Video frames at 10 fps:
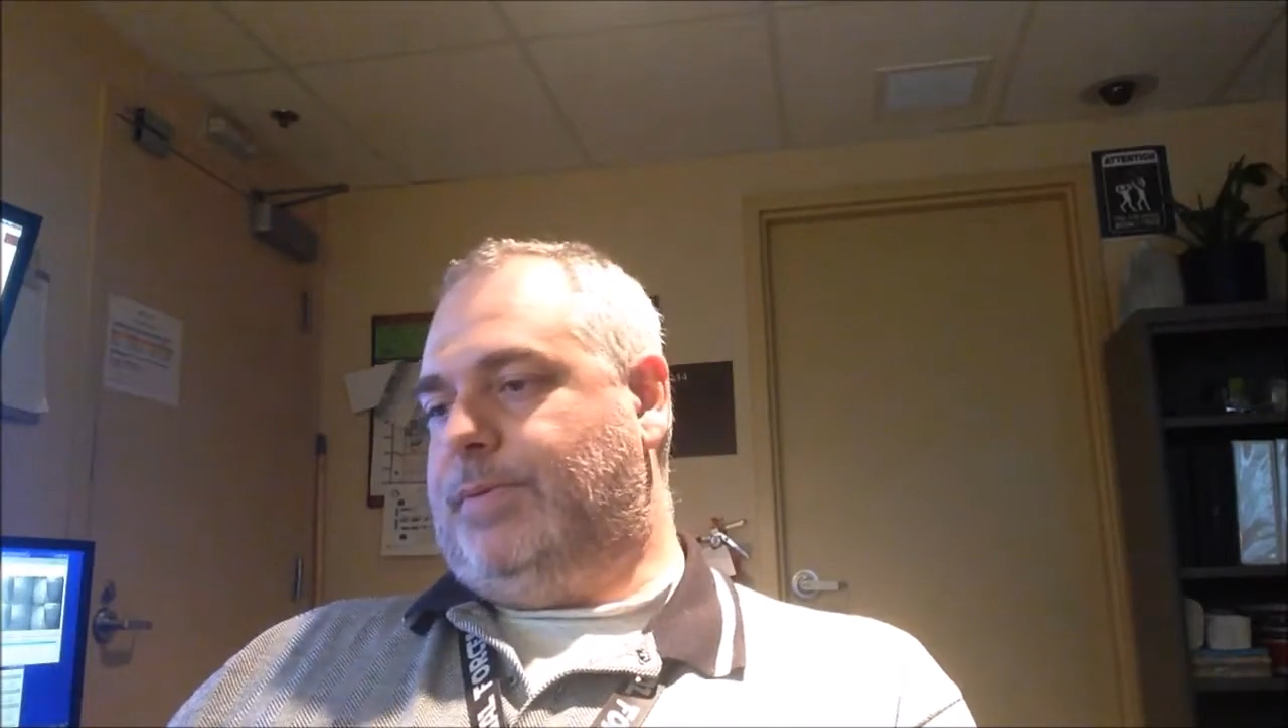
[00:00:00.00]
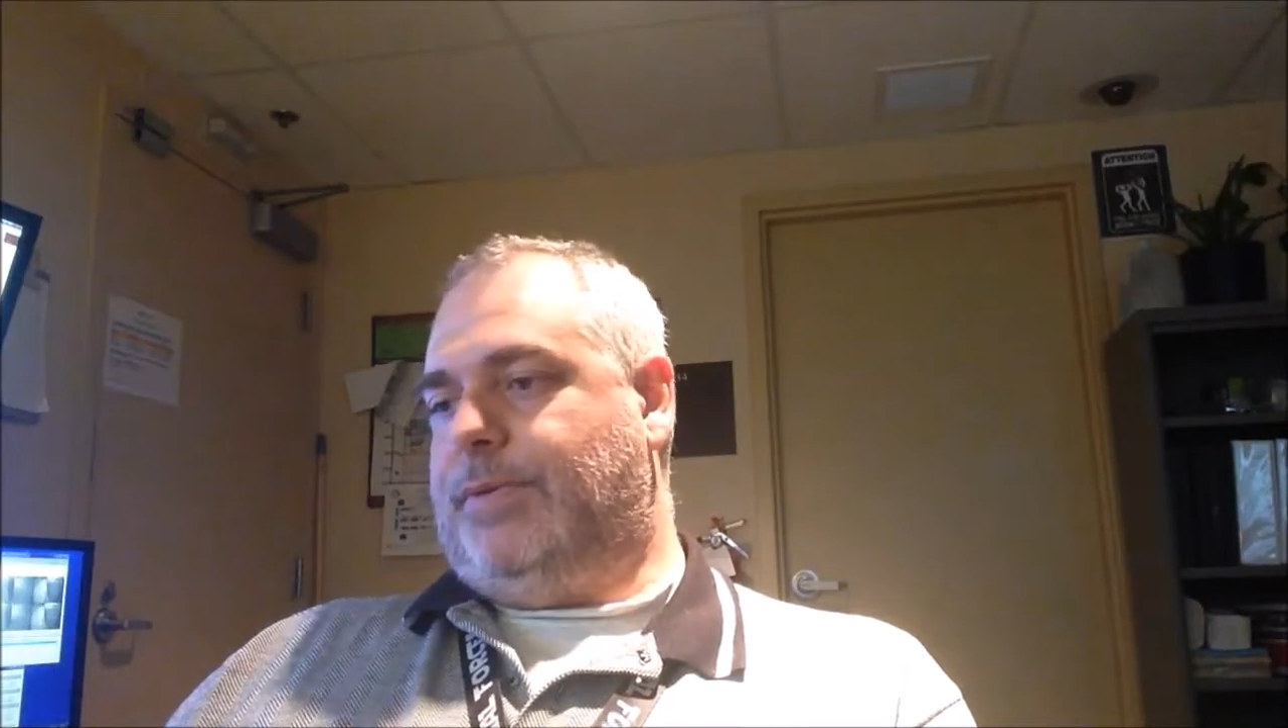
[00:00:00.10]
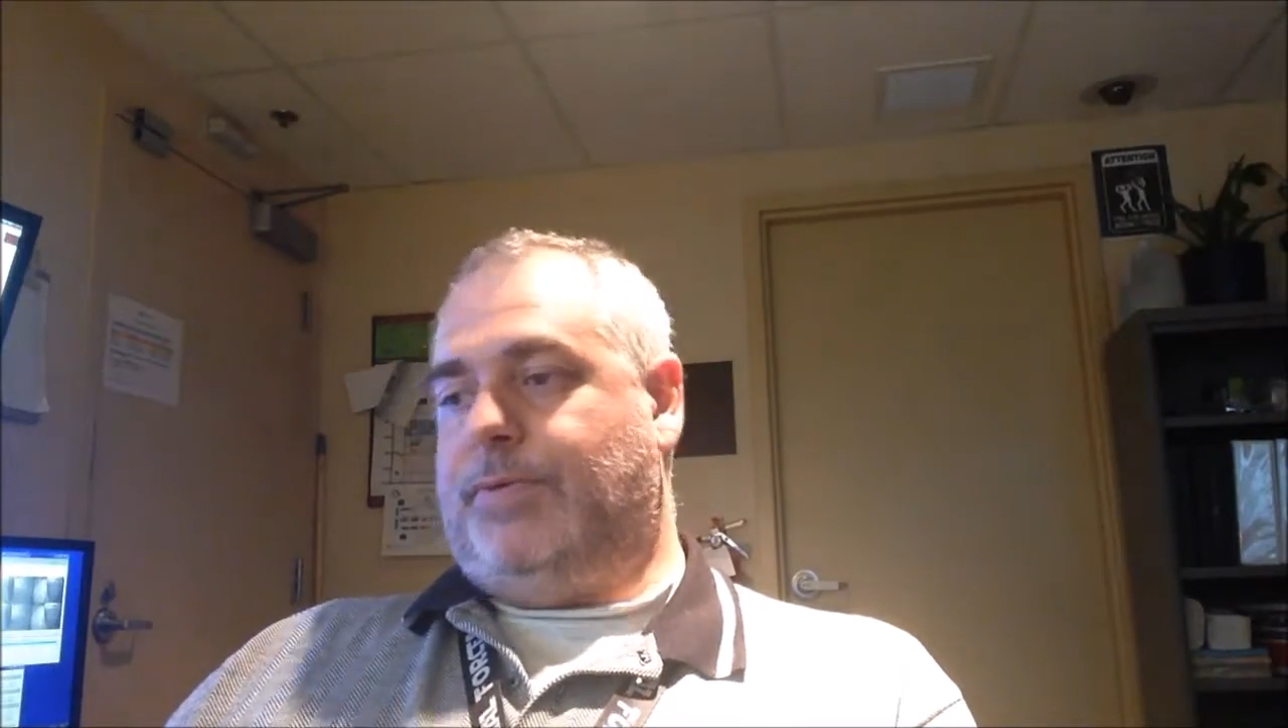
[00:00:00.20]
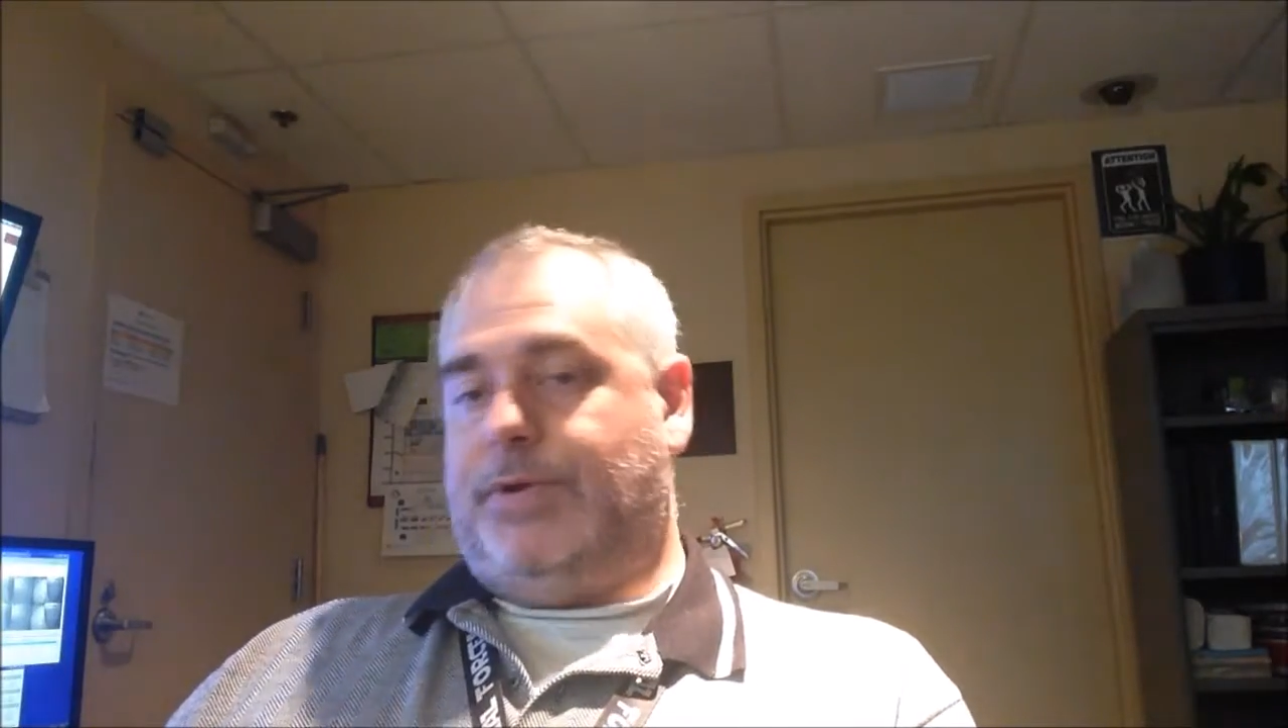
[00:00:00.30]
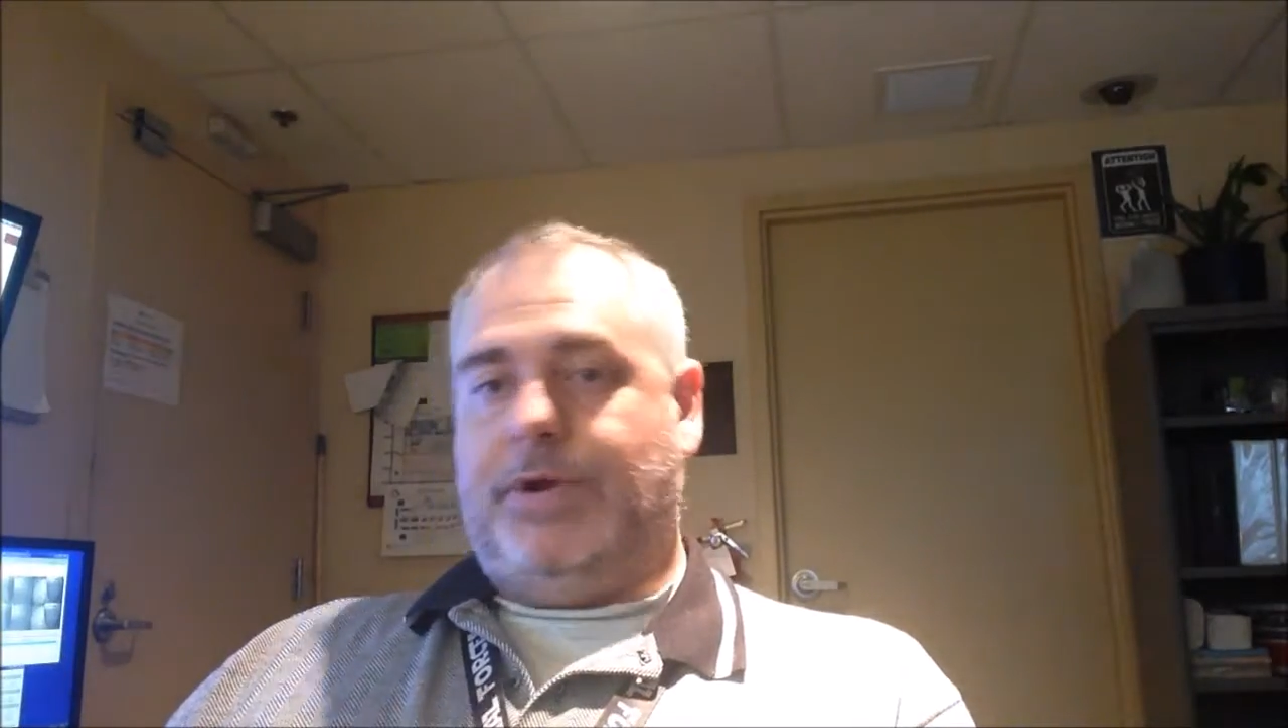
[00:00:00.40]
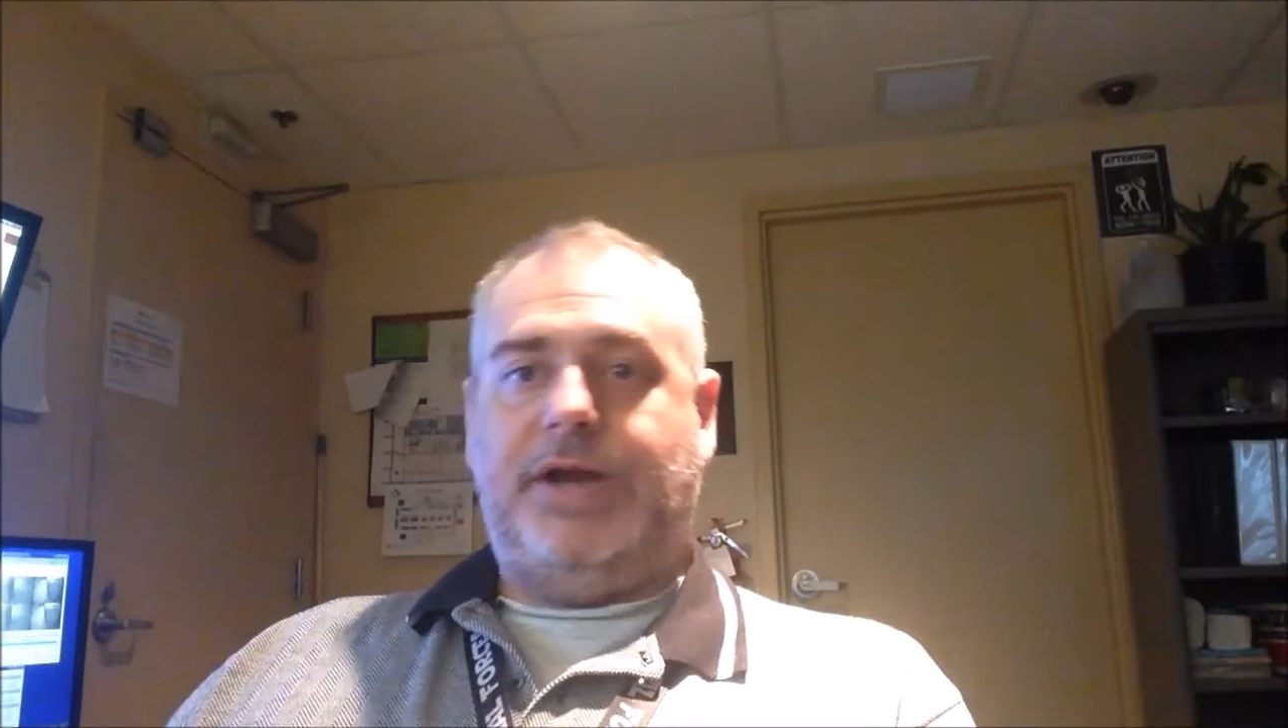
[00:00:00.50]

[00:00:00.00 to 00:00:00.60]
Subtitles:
But when you're